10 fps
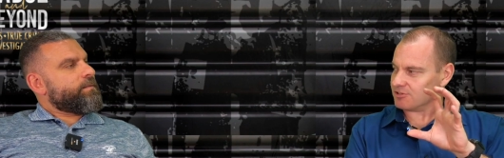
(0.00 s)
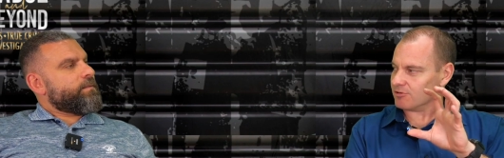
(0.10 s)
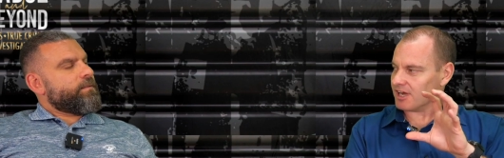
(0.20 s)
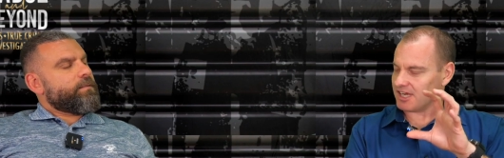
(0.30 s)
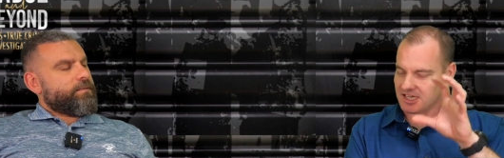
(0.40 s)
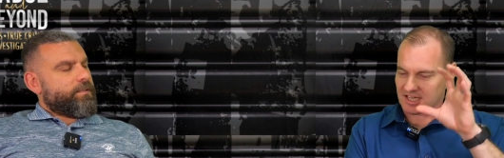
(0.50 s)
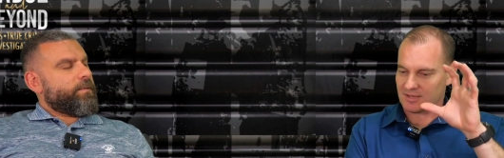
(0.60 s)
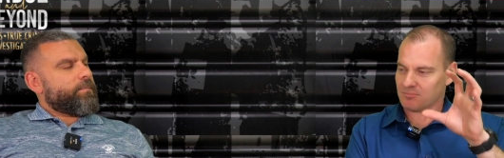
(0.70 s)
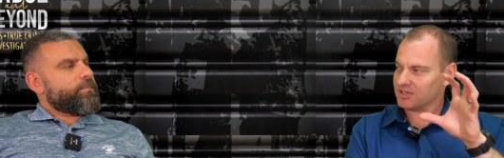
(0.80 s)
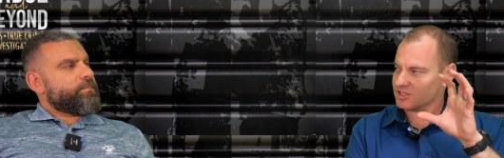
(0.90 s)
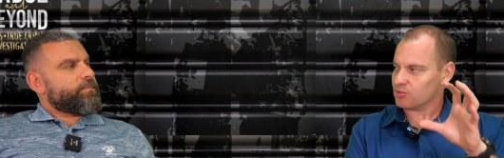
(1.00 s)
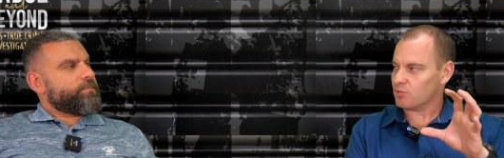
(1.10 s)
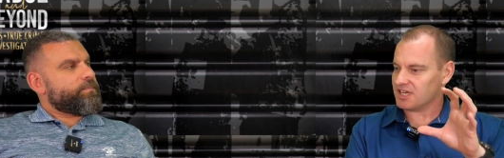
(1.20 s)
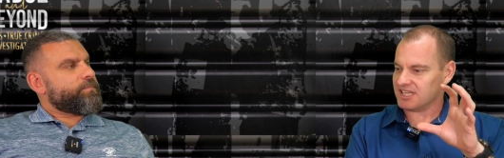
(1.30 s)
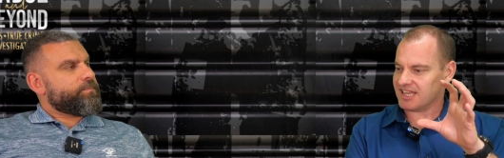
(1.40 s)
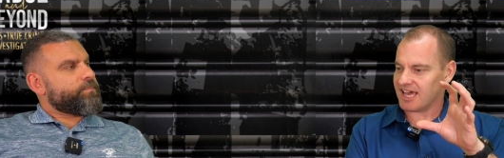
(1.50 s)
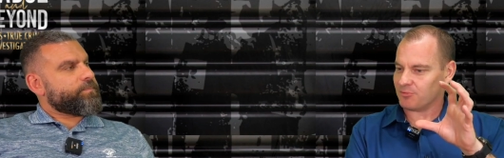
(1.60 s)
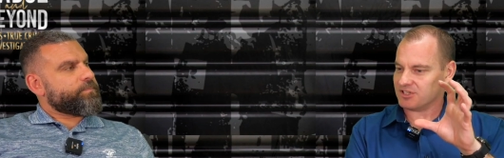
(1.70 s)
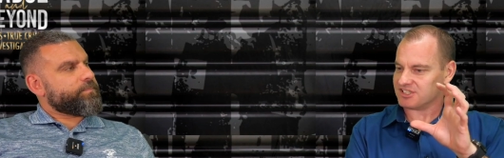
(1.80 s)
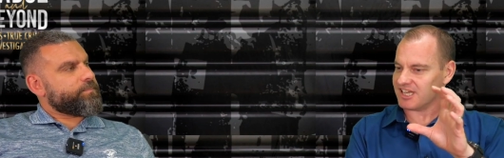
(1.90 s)
Speaker 1: of grey yeah. in between that,
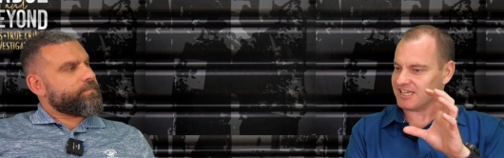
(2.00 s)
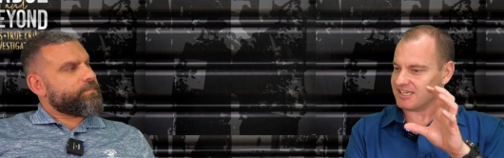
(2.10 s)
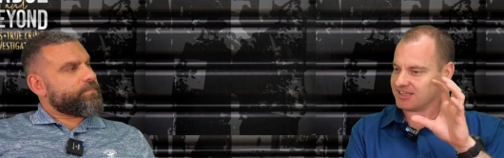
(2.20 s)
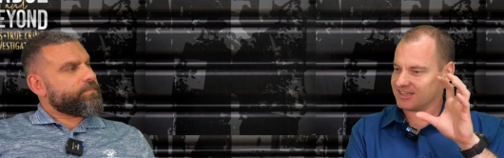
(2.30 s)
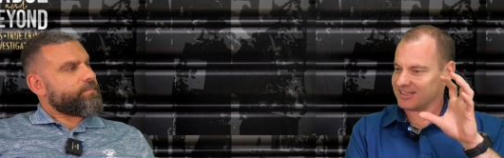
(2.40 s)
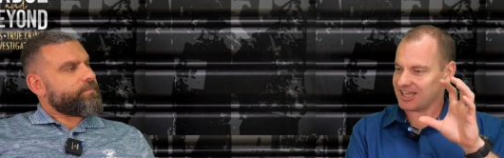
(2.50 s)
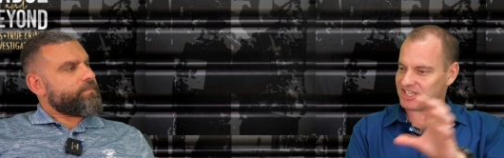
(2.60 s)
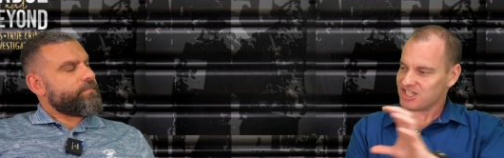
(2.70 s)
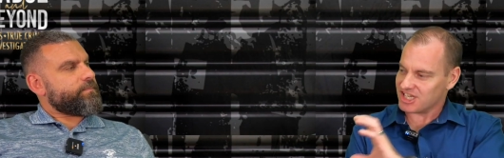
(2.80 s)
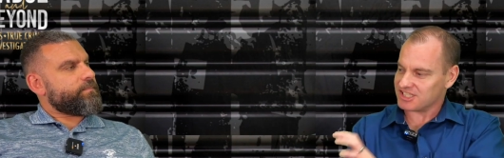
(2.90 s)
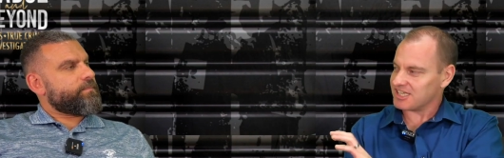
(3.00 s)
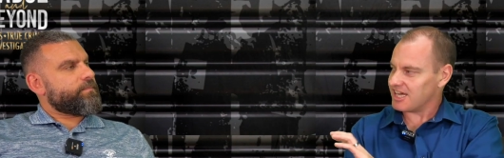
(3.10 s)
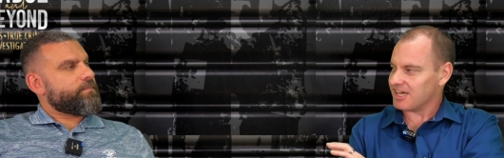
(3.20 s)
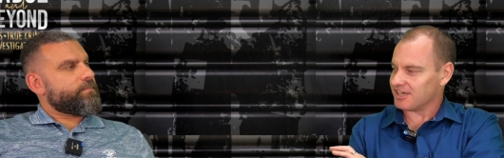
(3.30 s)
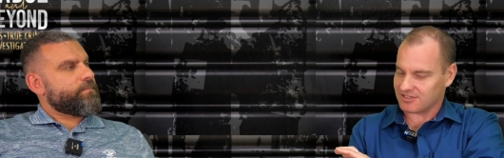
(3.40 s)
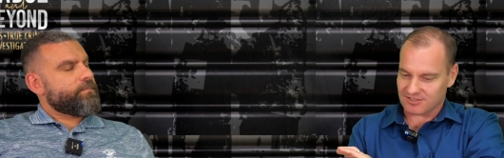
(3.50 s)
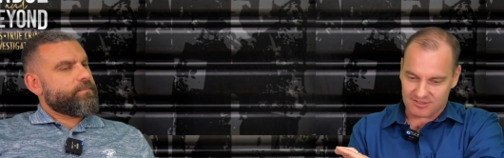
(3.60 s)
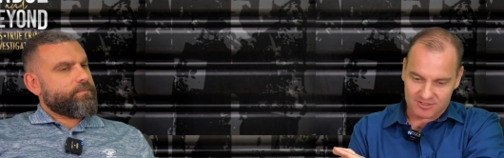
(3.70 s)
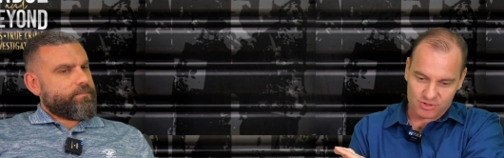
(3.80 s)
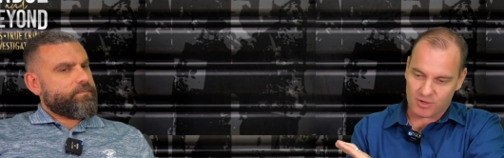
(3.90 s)
which they they just can't
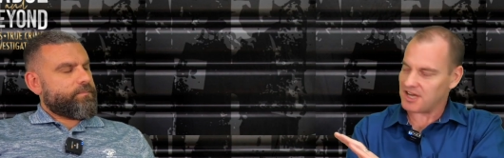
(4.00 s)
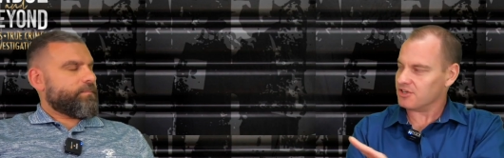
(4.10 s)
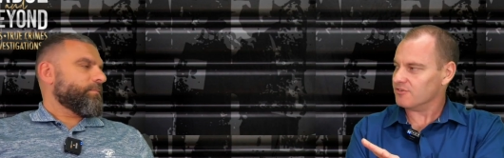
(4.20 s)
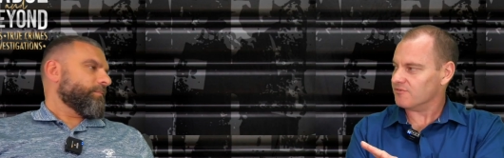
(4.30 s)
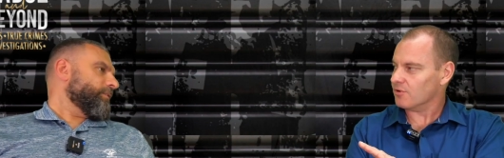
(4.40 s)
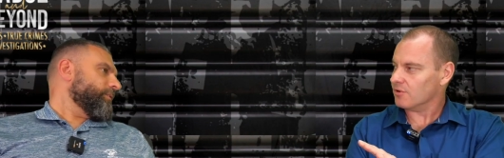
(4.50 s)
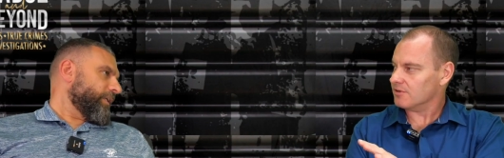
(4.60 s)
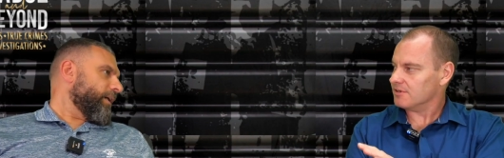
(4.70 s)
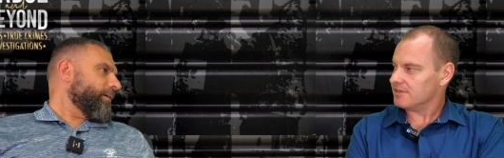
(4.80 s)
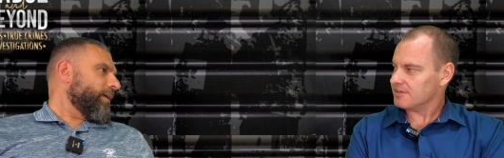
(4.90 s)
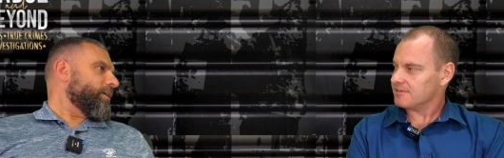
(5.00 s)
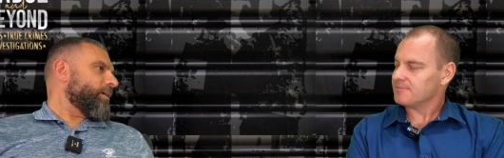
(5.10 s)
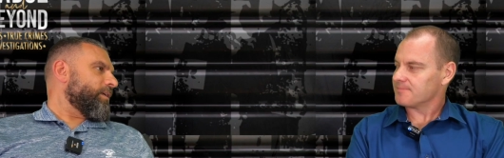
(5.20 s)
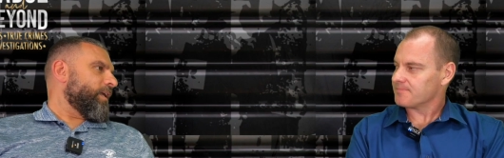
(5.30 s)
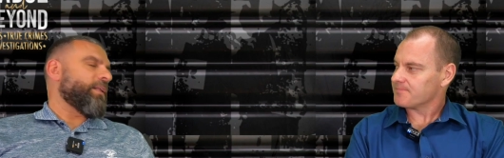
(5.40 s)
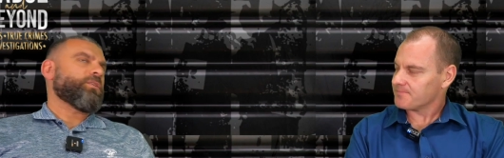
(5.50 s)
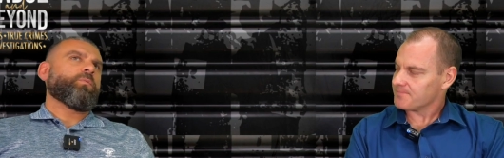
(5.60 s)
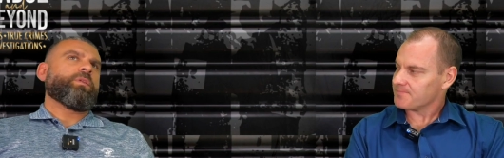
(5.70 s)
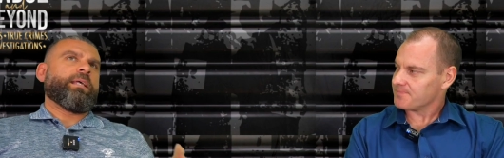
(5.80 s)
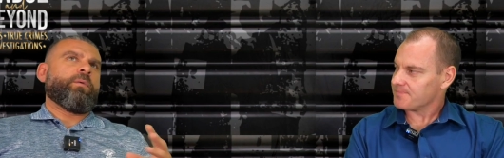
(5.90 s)
train you for.
Speaker 2: Yeah, exactly, and that's
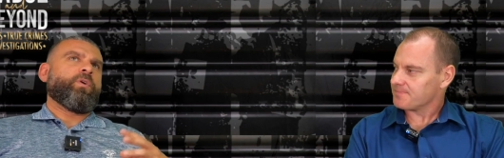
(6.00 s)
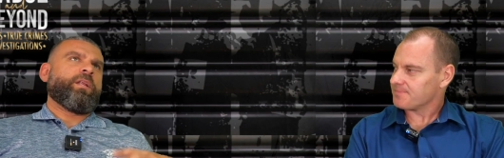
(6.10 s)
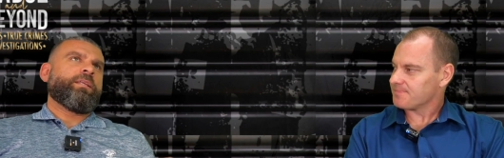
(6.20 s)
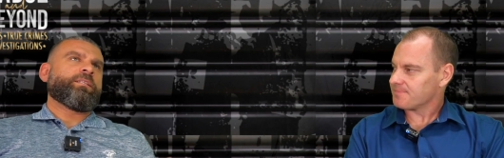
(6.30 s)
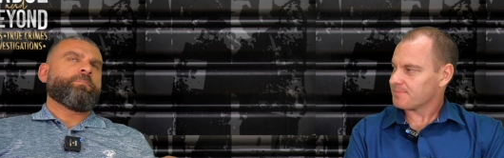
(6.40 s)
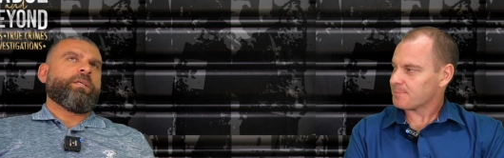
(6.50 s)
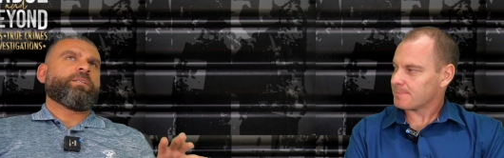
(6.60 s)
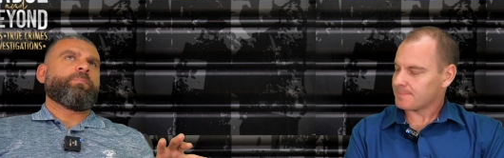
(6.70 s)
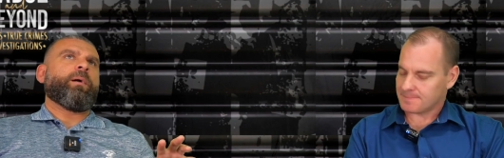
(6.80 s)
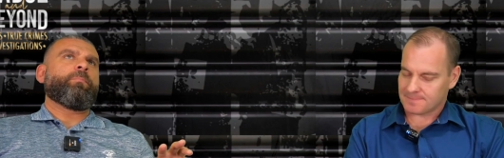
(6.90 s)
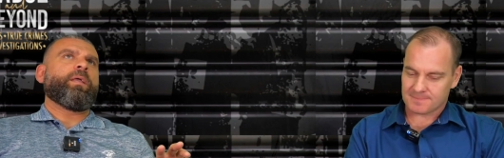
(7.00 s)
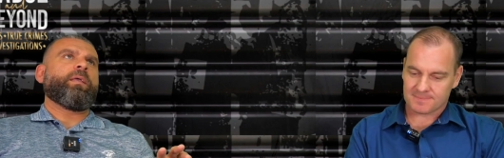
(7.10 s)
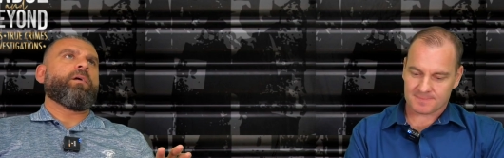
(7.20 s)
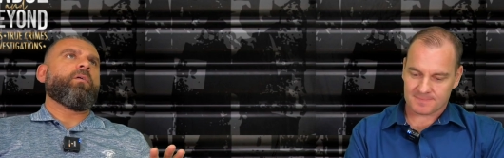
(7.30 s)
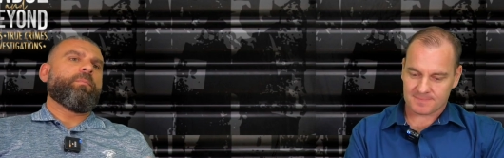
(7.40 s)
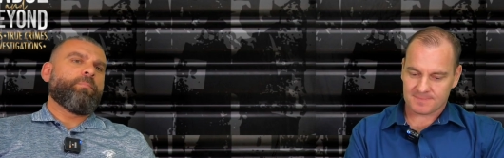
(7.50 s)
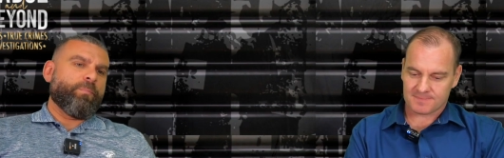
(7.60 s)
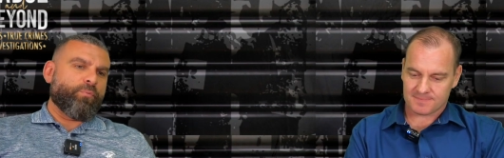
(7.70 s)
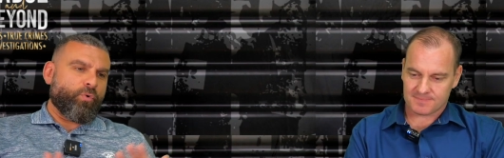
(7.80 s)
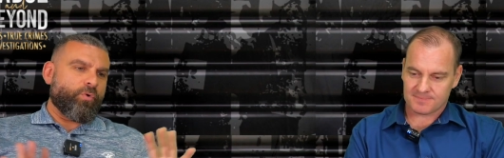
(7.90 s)
what it is. It's about being all right. Be
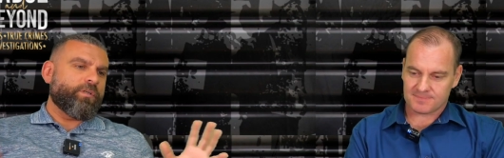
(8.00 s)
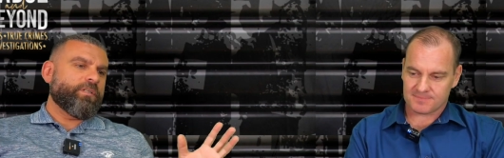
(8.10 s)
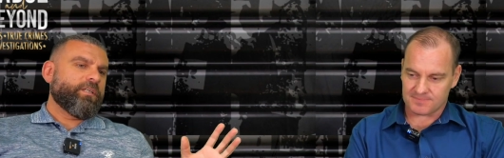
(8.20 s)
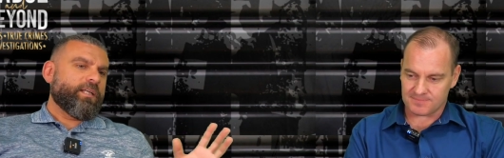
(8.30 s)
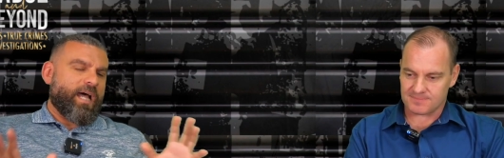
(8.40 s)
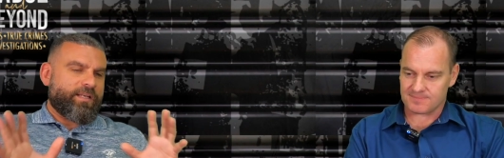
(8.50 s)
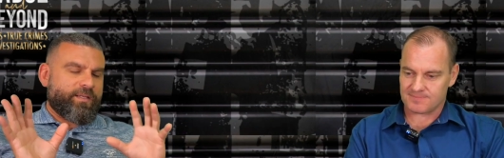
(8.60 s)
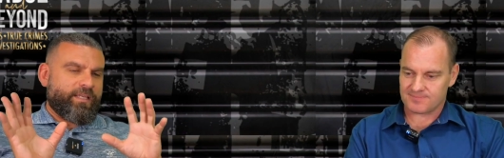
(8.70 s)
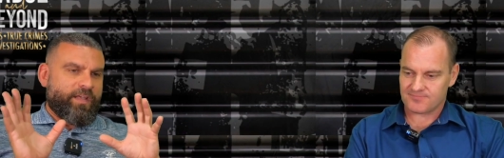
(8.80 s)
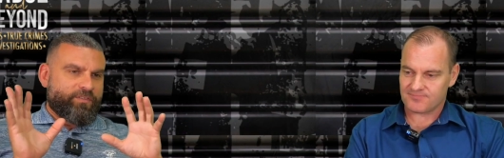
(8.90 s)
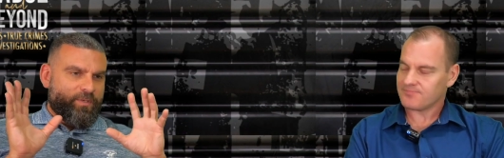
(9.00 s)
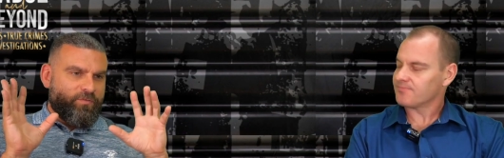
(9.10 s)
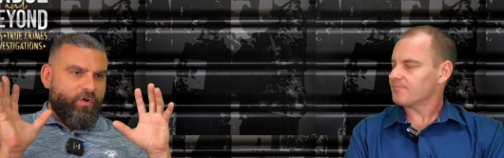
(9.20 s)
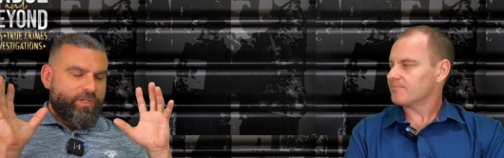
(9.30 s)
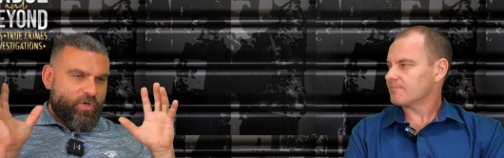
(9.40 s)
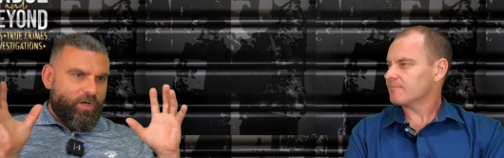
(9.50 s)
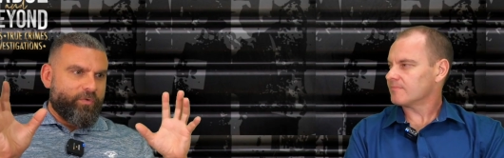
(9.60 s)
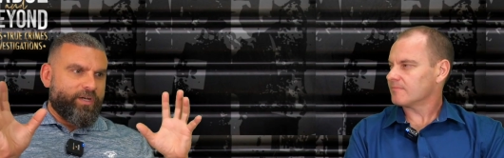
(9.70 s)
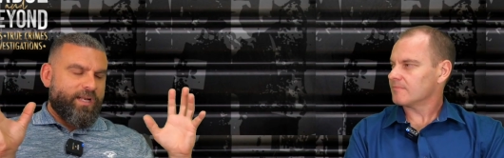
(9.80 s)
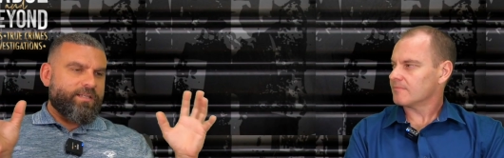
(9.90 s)
broad. Mm. Under, you have to be very
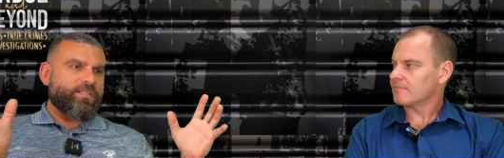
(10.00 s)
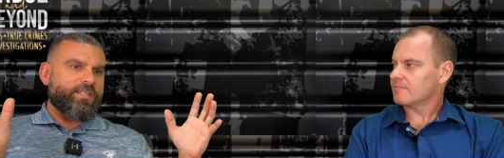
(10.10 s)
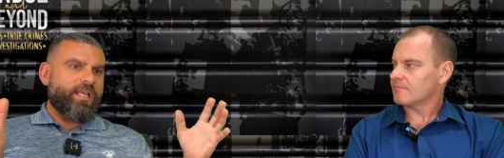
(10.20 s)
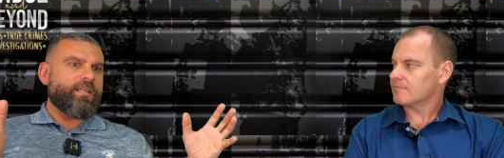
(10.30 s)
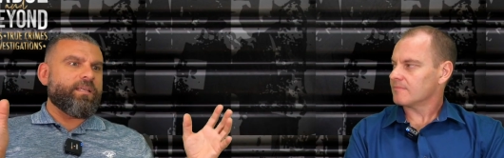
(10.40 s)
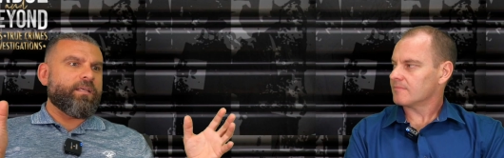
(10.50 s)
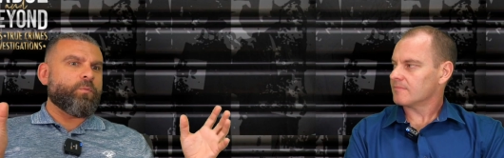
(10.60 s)
tolerant and understanding